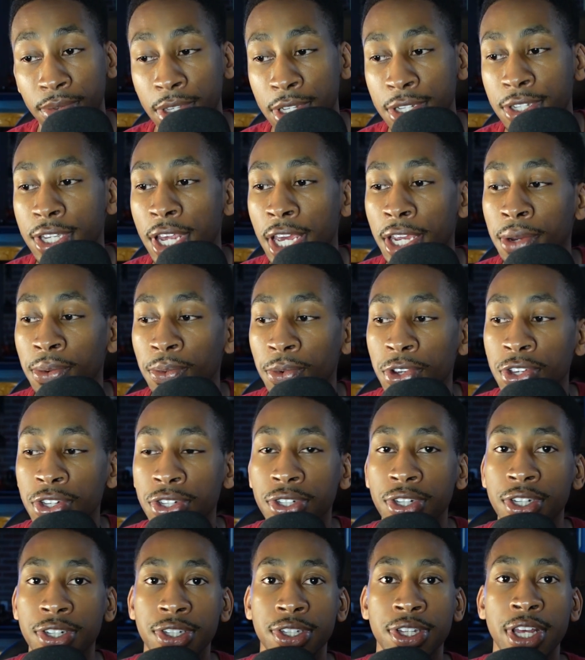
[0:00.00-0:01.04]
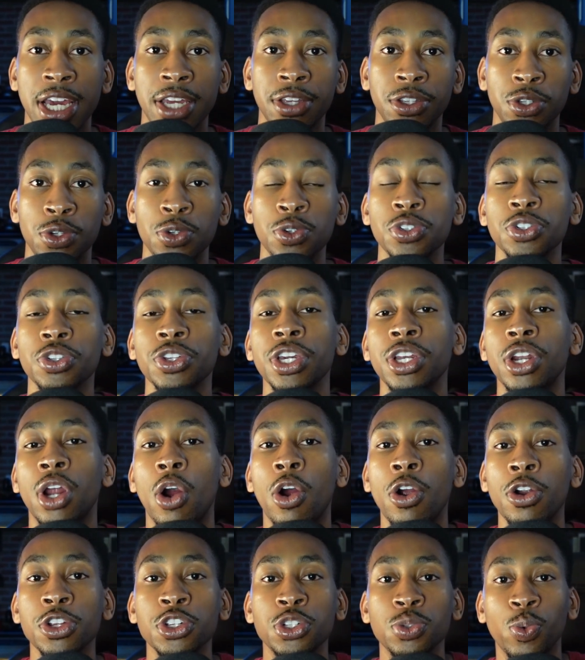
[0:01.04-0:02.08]
The second reason is that usually an
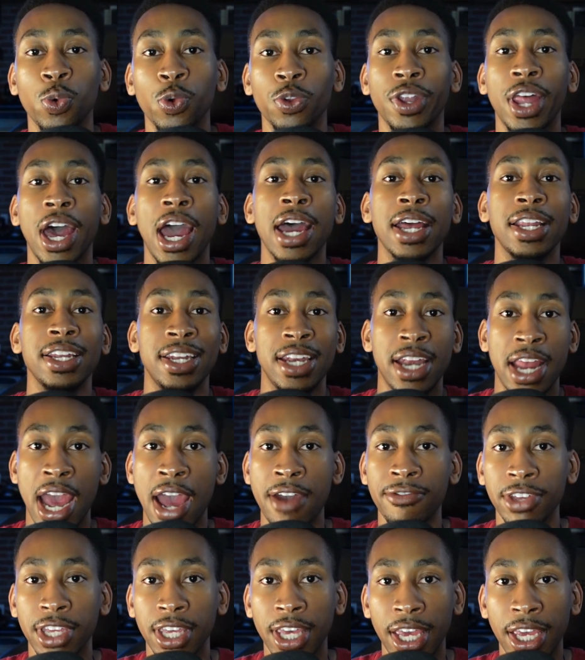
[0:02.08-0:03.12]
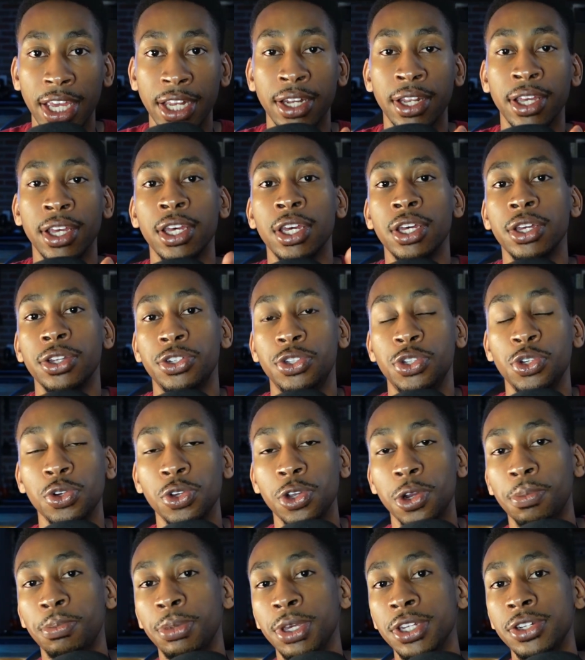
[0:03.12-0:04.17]
artist will not navigate to
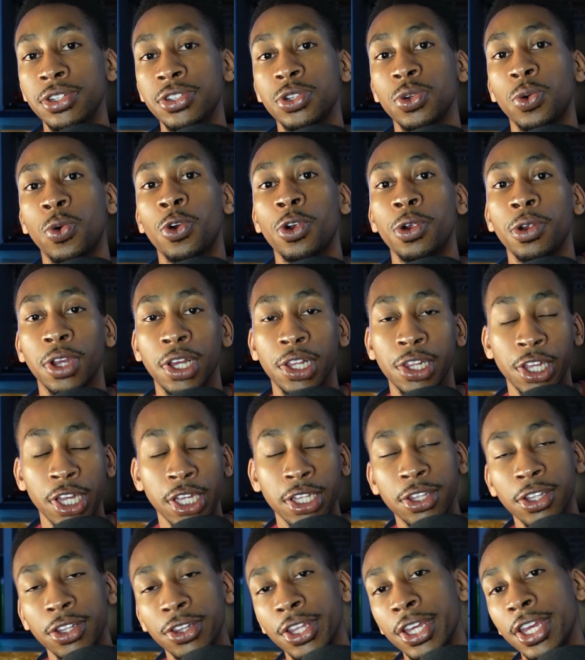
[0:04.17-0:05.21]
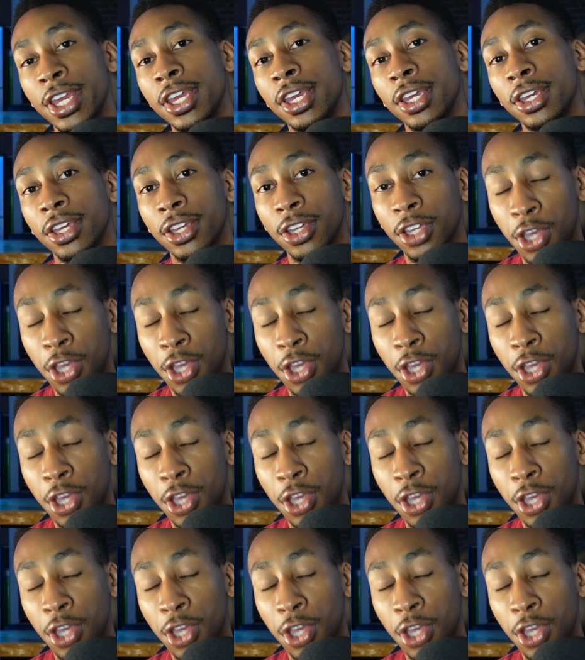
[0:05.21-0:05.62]
your beat store, click the link,